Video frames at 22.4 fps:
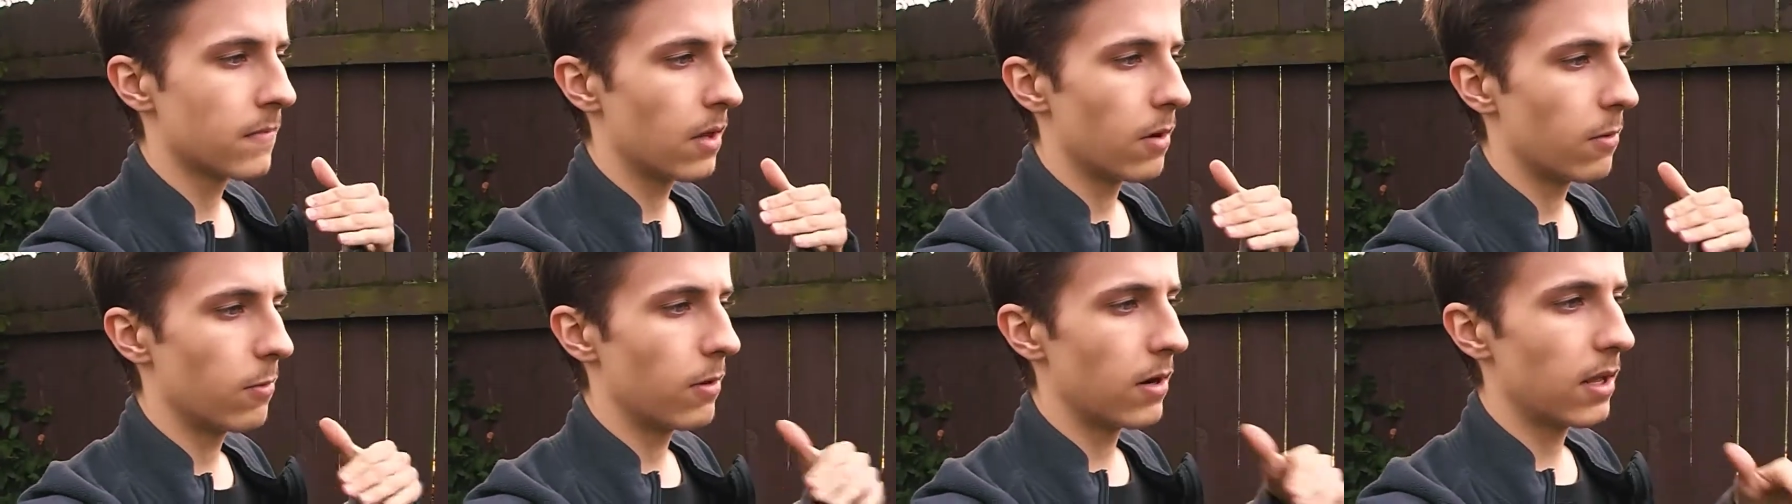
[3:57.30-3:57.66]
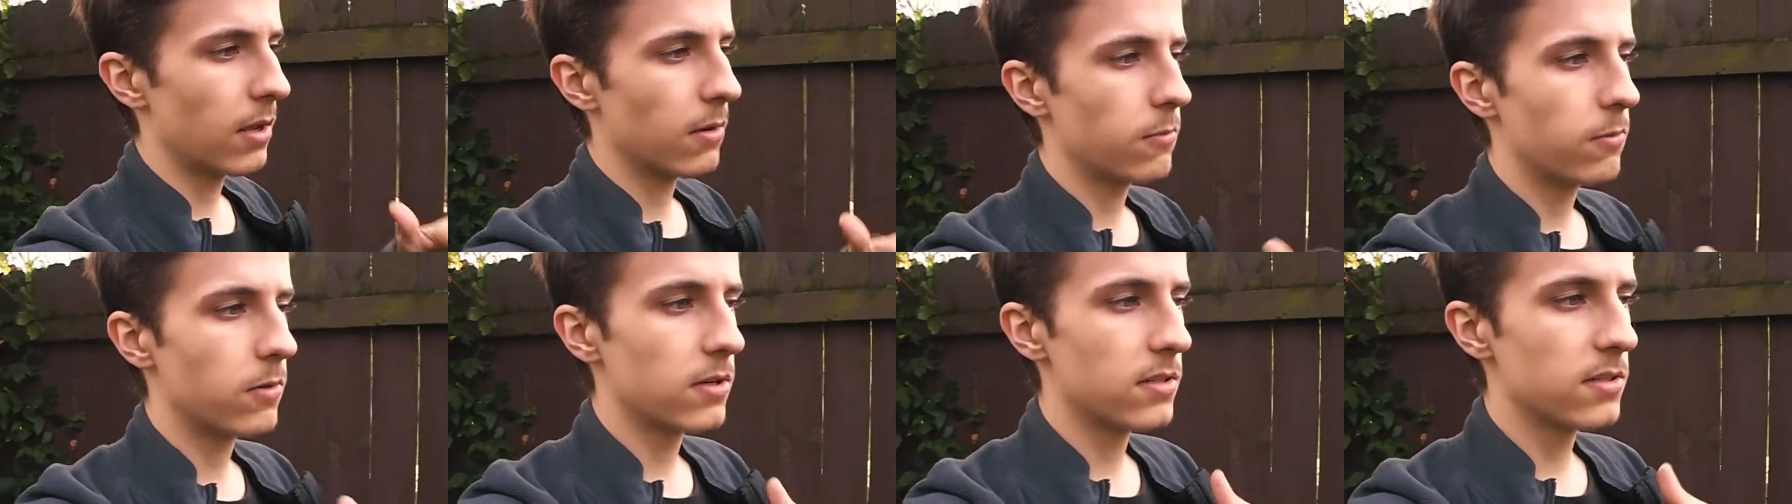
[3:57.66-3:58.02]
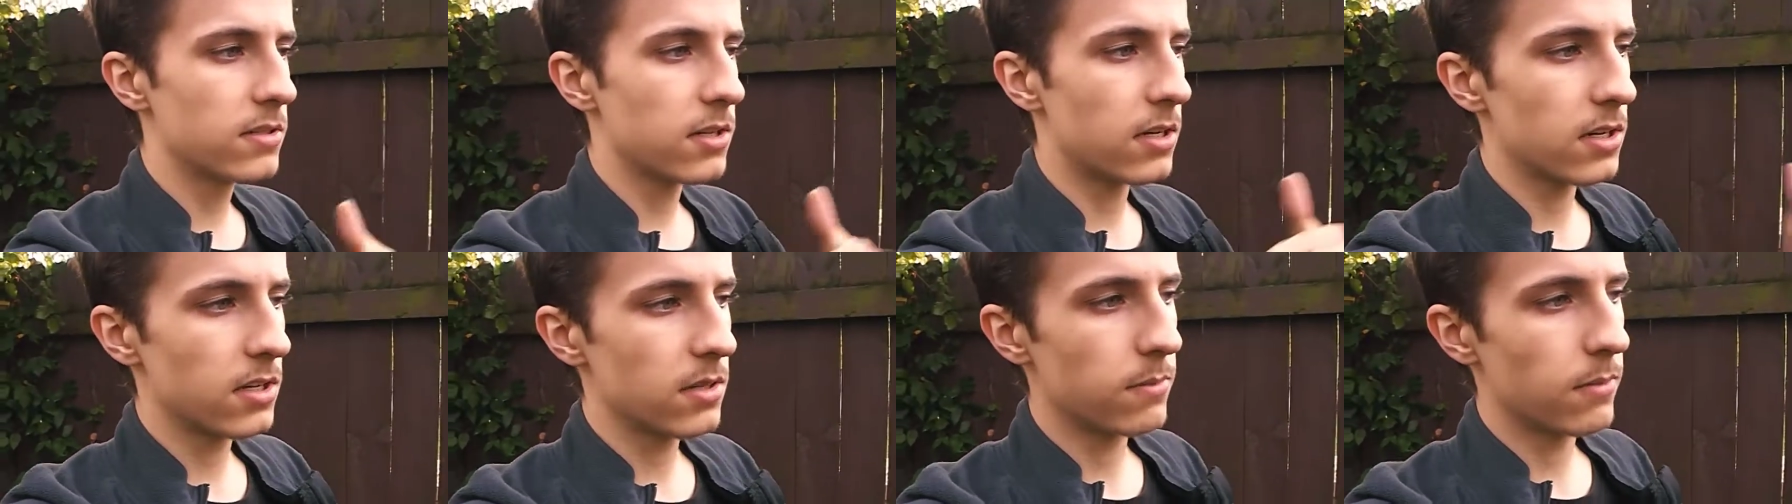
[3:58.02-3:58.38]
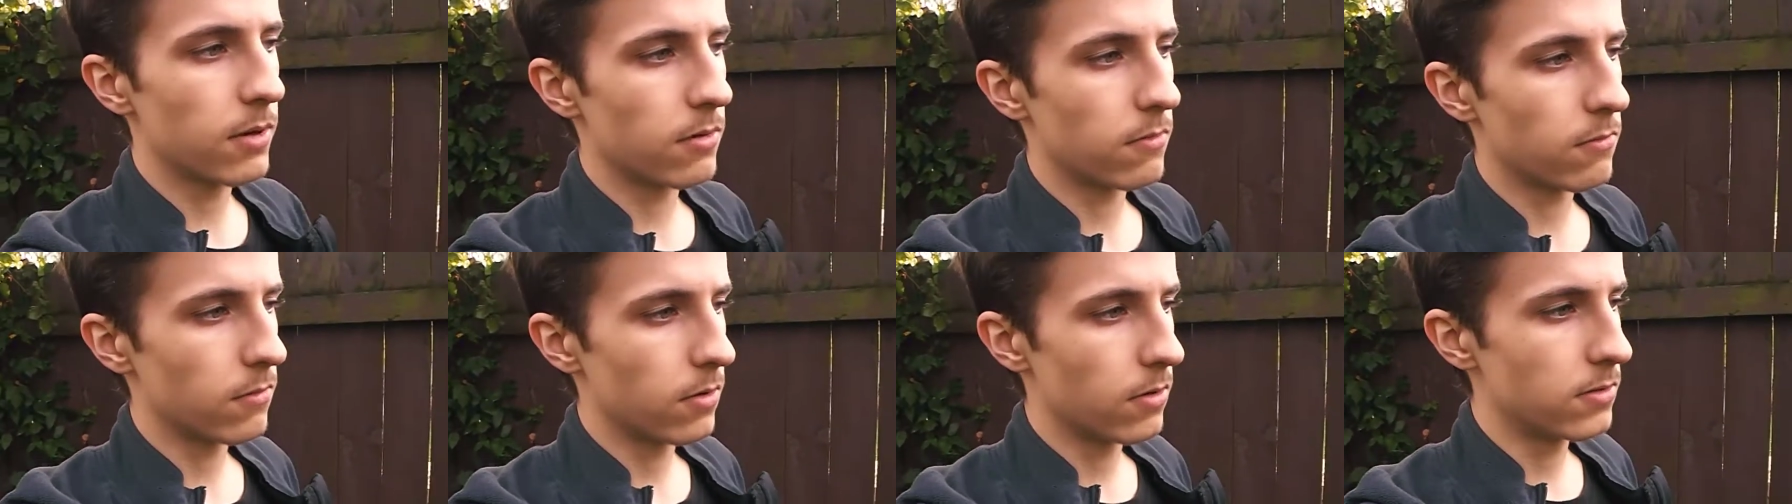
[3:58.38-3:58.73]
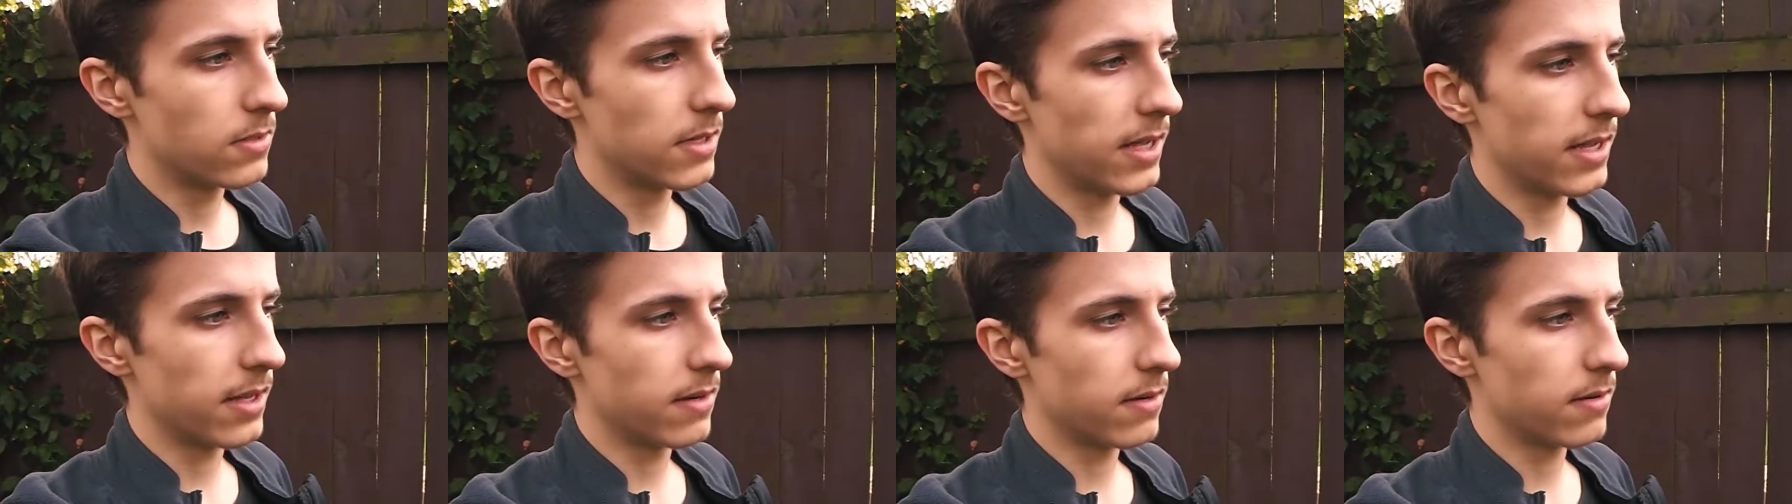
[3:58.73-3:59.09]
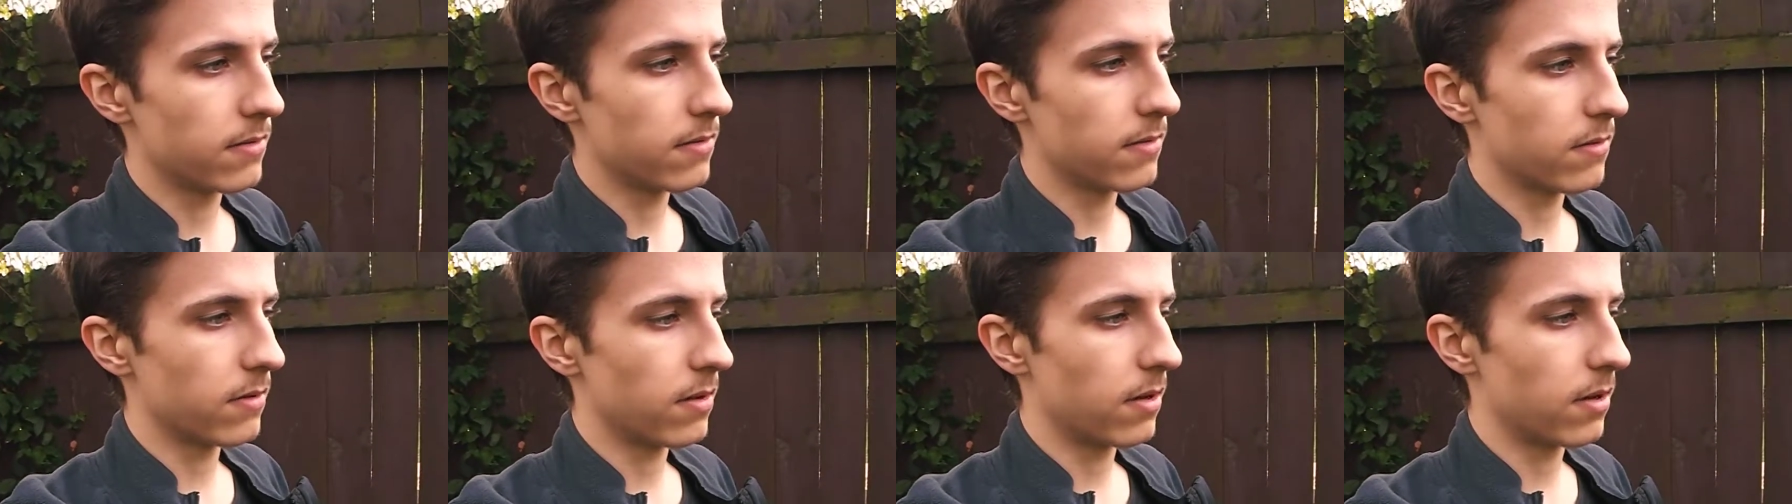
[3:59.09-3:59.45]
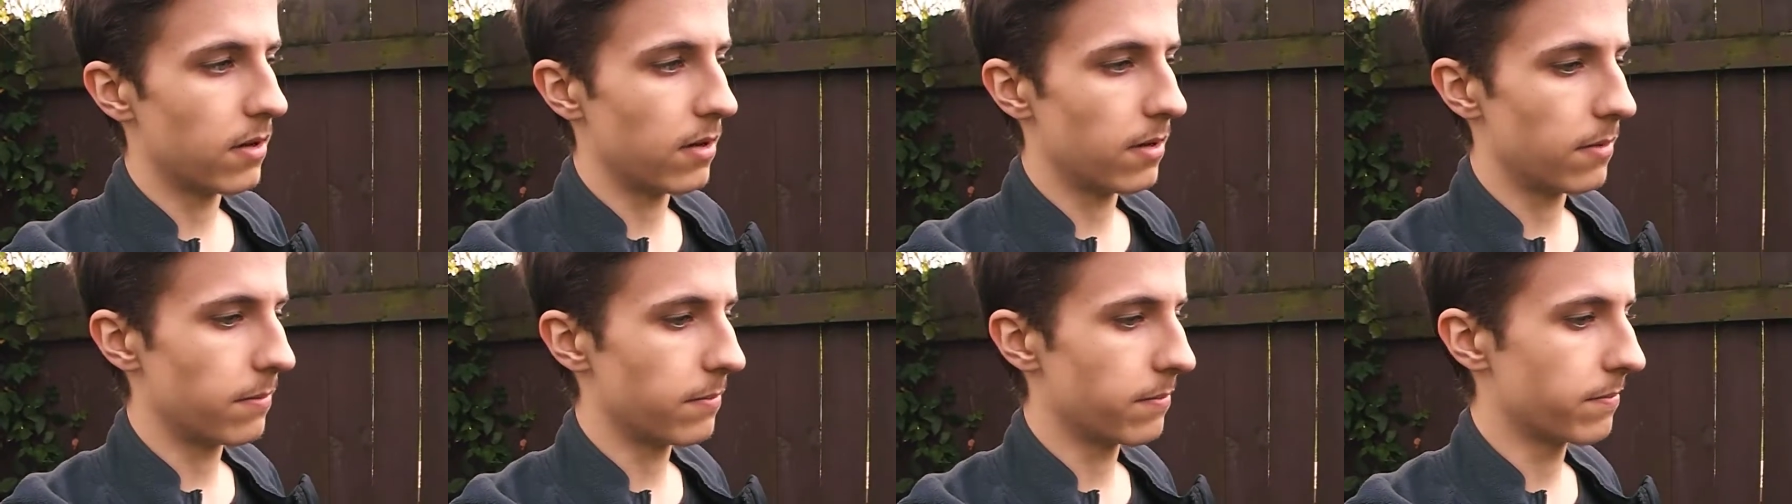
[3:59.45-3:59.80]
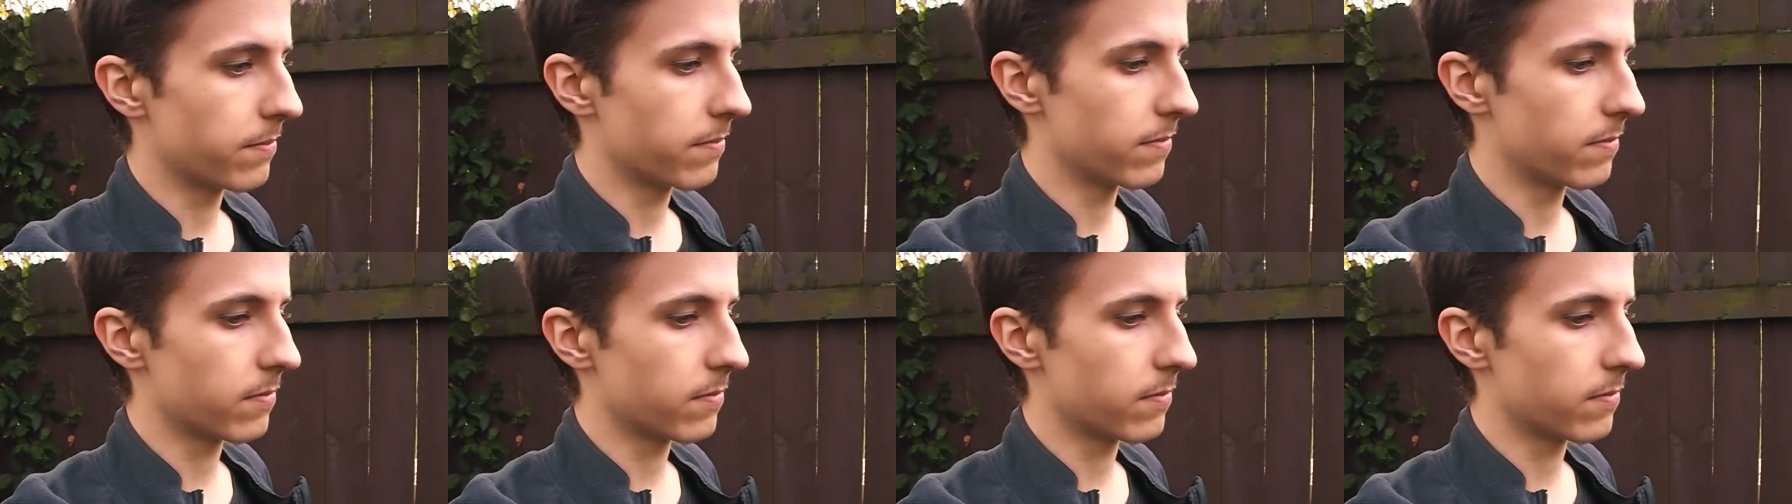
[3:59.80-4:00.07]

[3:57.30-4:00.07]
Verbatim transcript: when I was talking about rotate, um,